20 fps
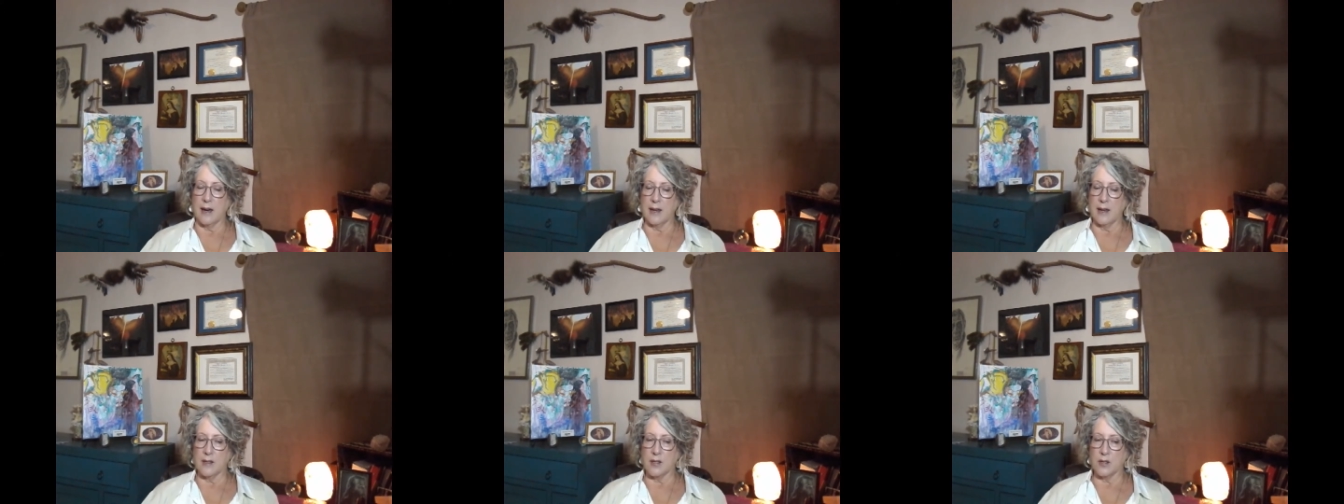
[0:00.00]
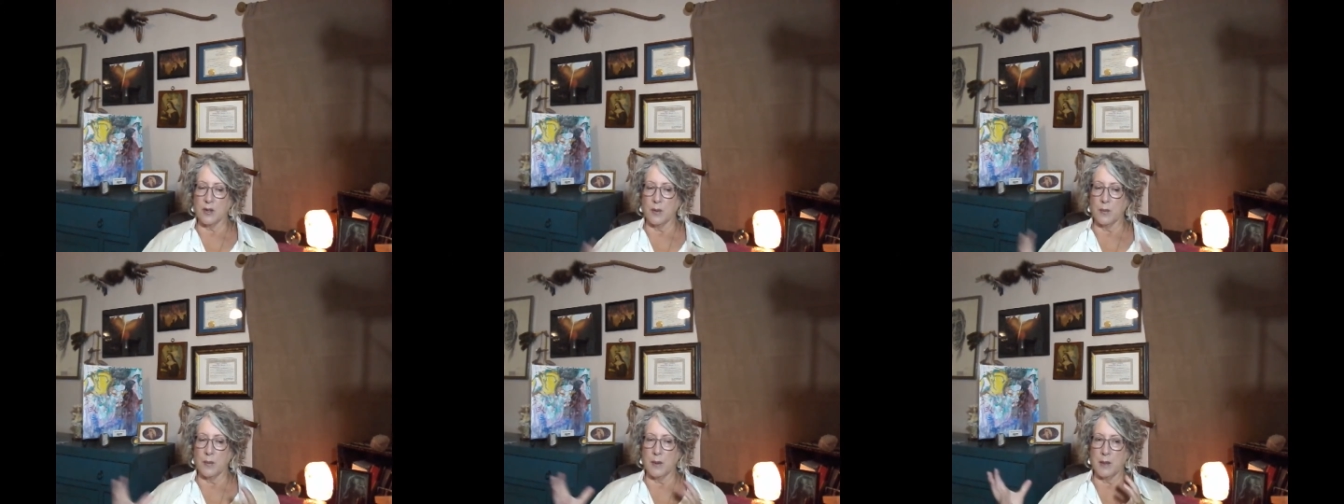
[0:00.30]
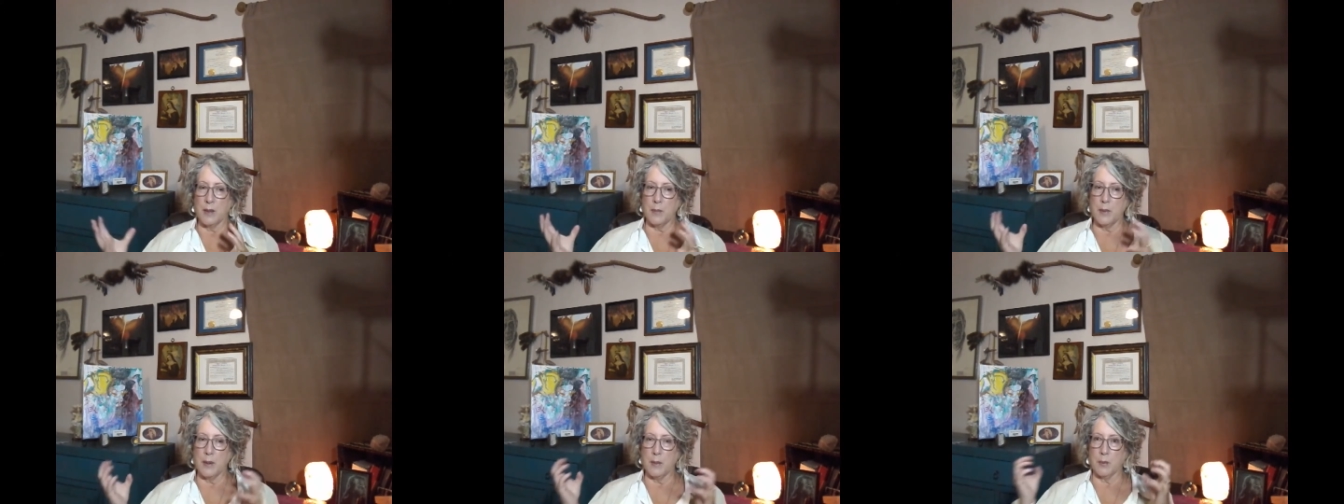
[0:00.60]
I had so
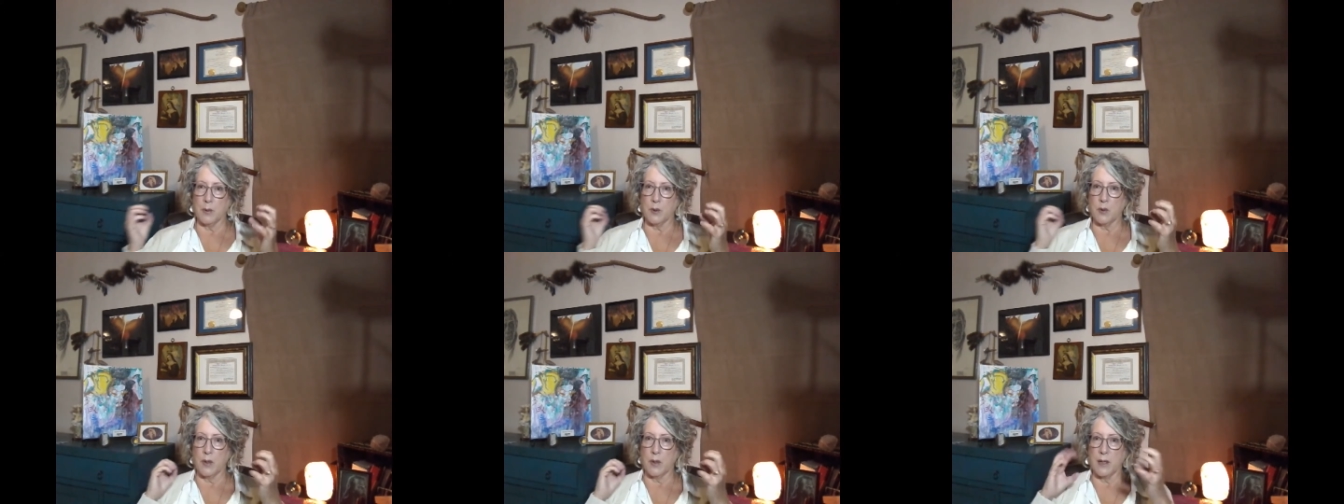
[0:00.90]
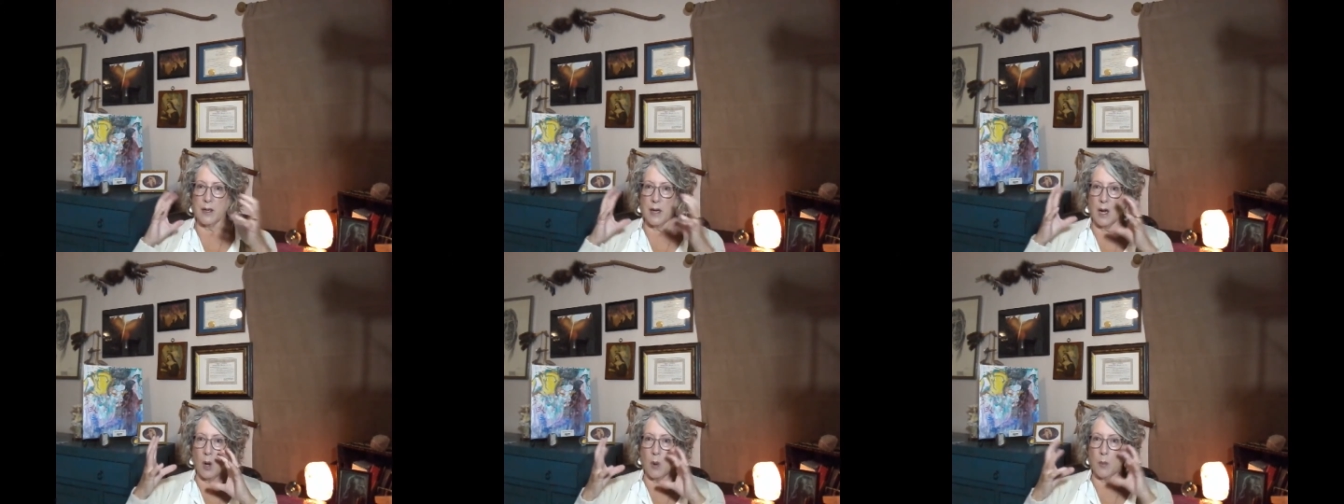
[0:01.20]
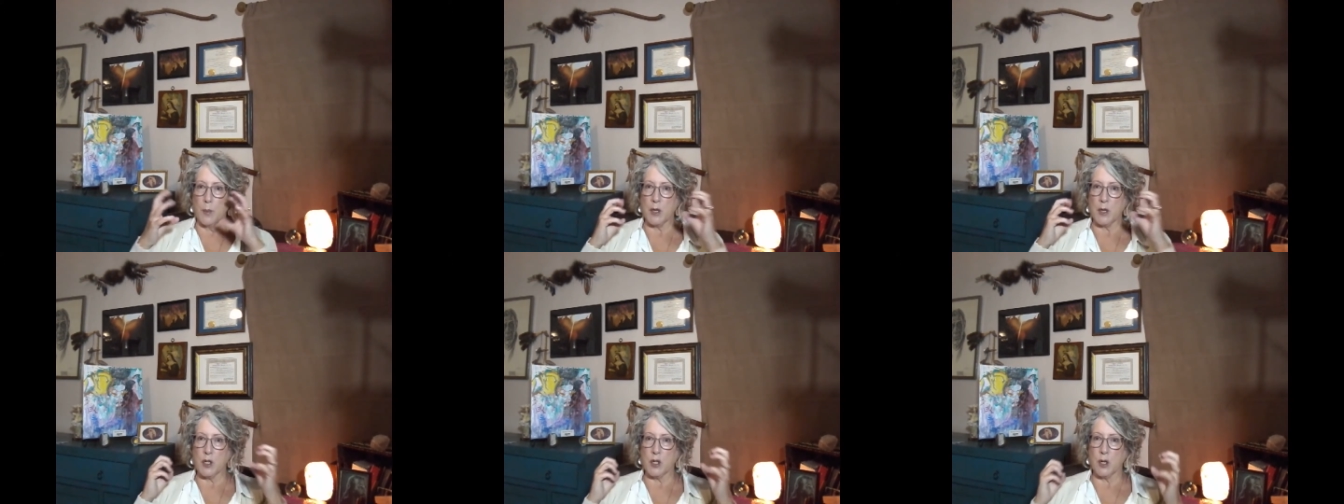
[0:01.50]
many people trying to
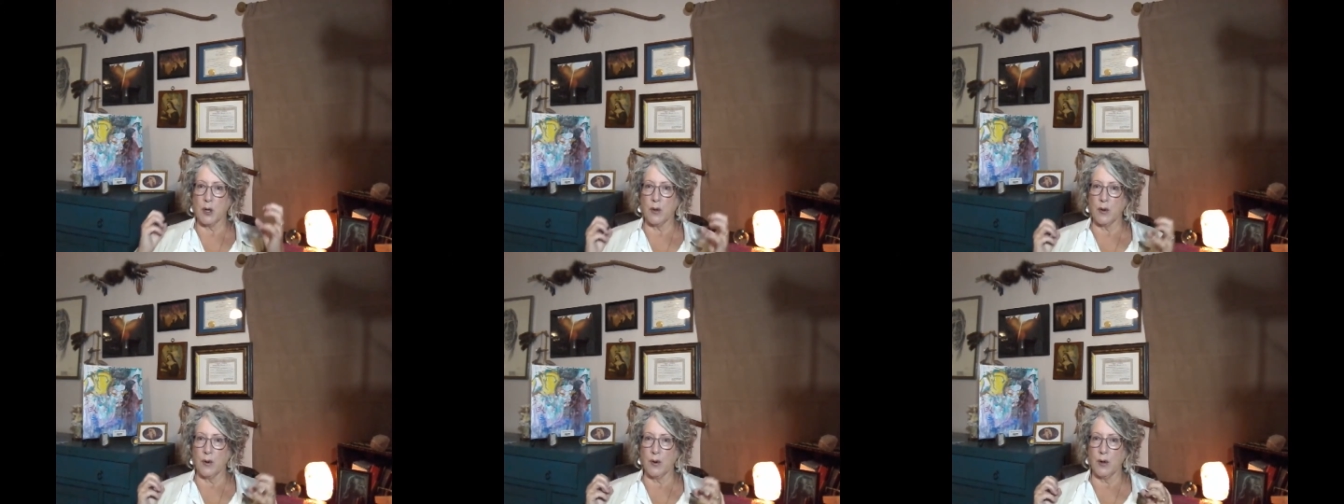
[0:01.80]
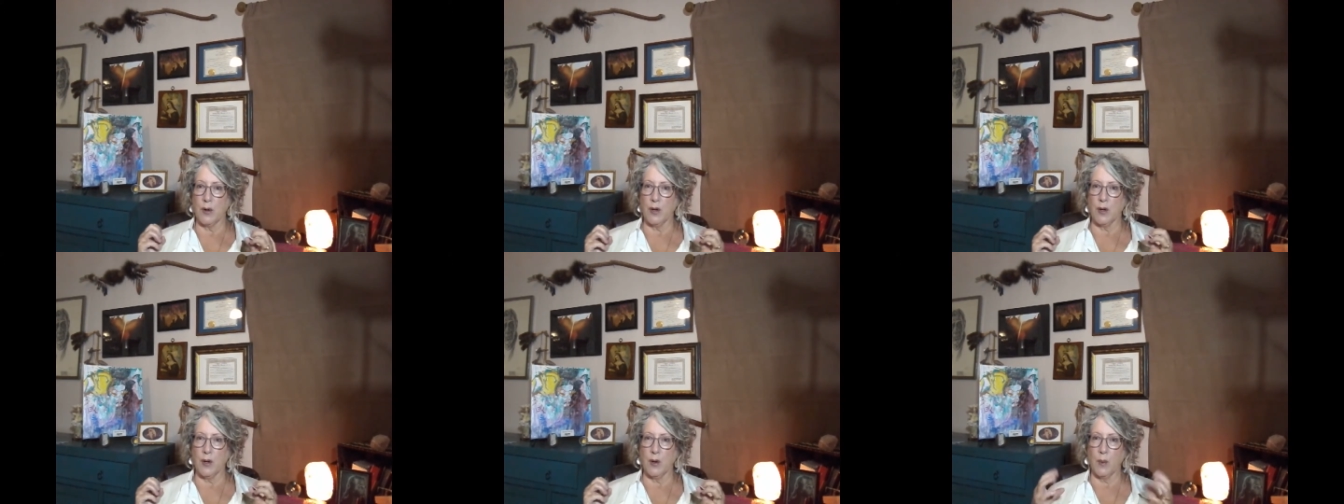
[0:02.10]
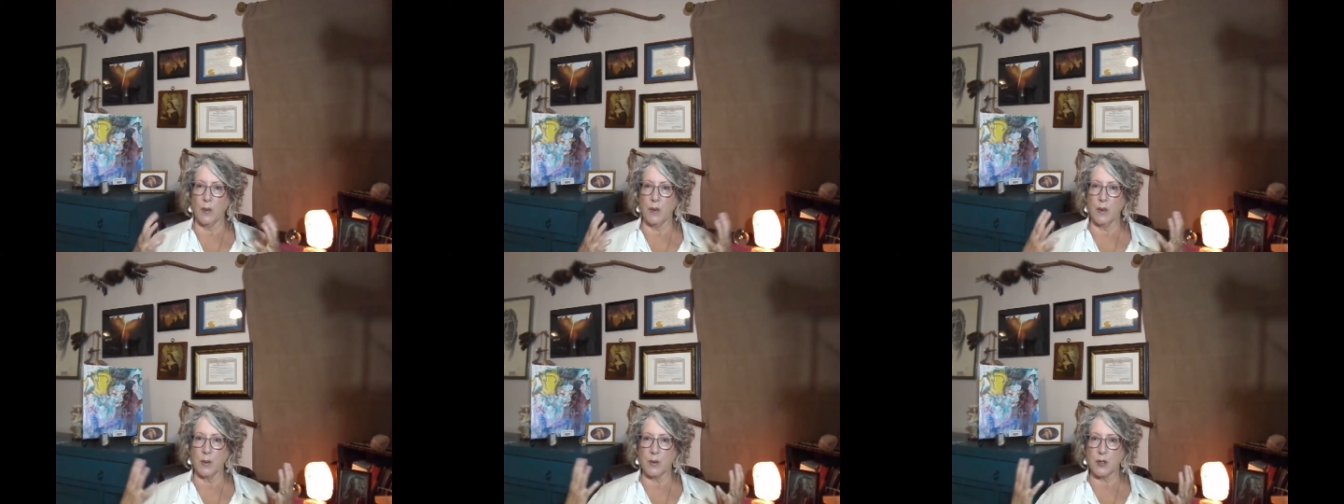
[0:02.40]
help each other, you
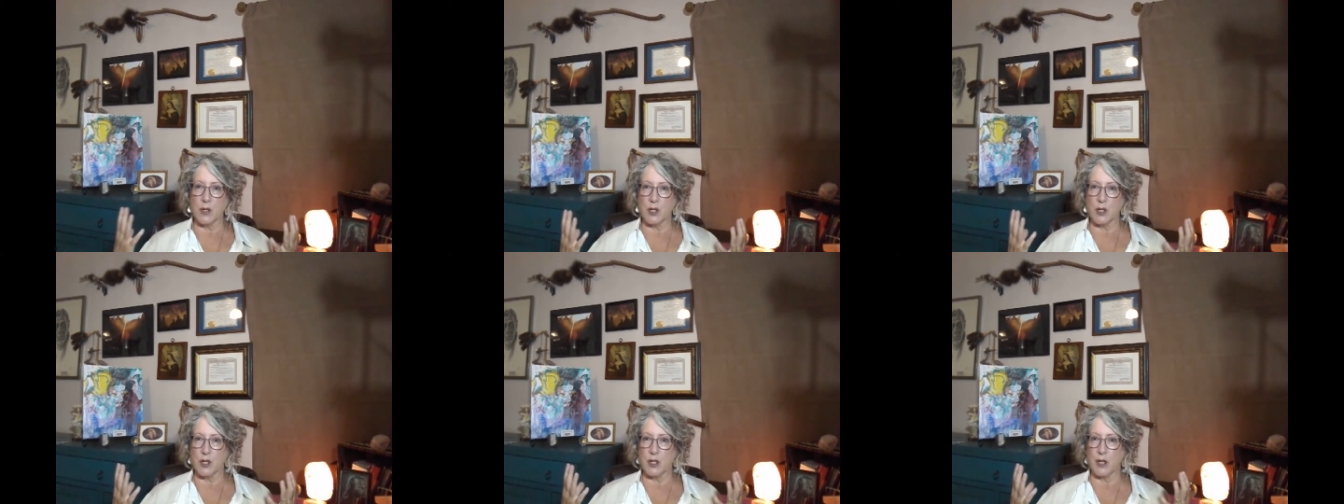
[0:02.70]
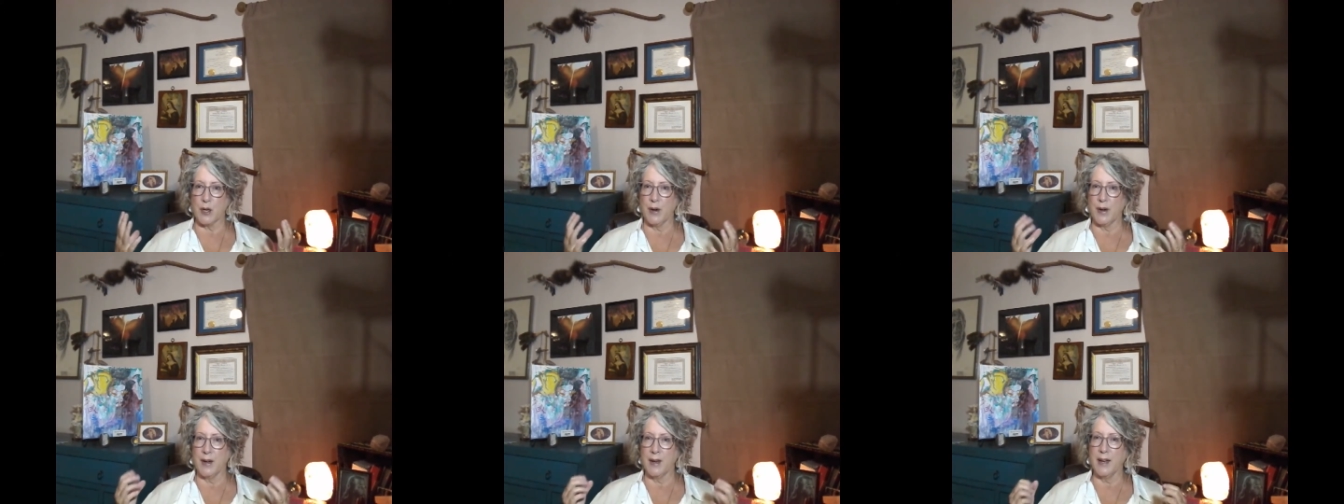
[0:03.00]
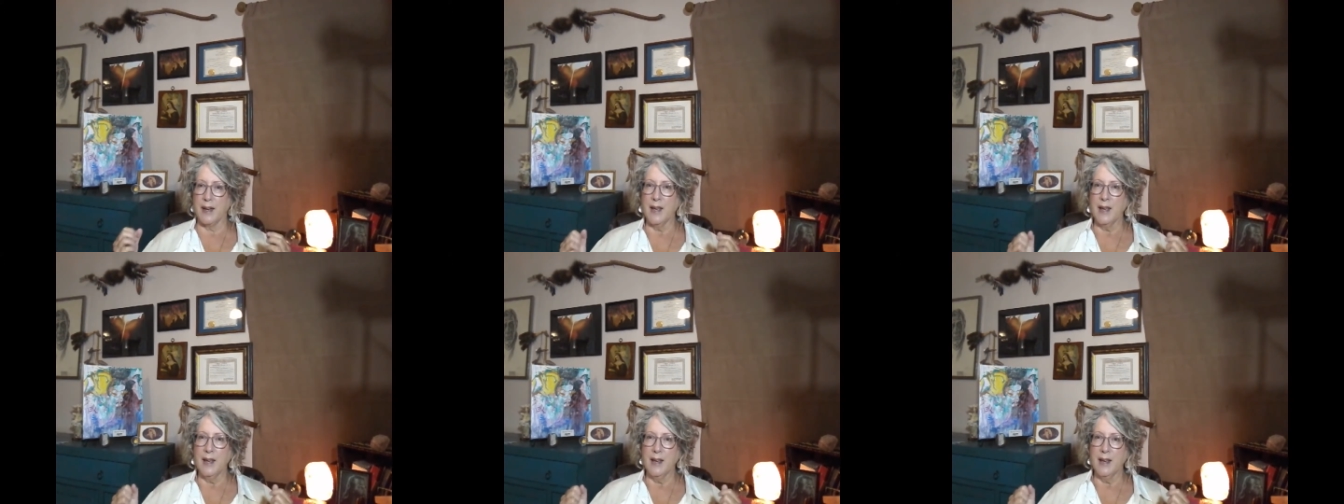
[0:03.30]
know, when they were just sharing.